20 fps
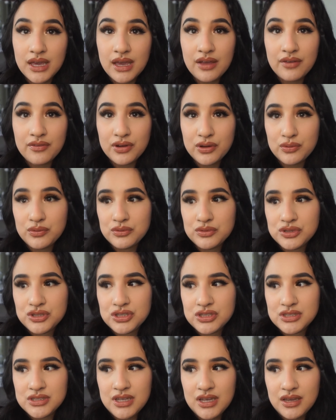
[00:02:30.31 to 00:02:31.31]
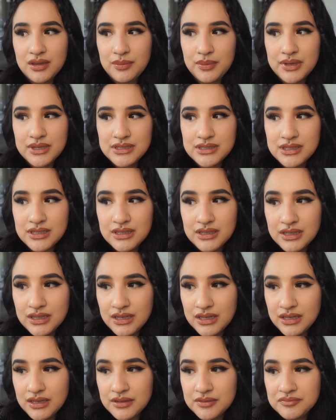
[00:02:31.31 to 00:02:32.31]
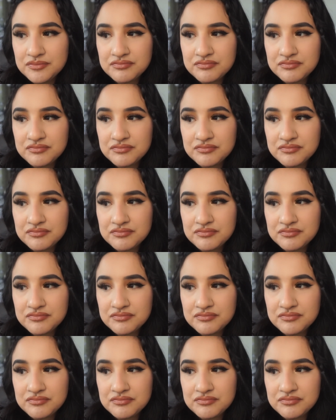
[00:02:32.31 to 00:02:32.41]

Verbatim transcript: Everyone was just like basically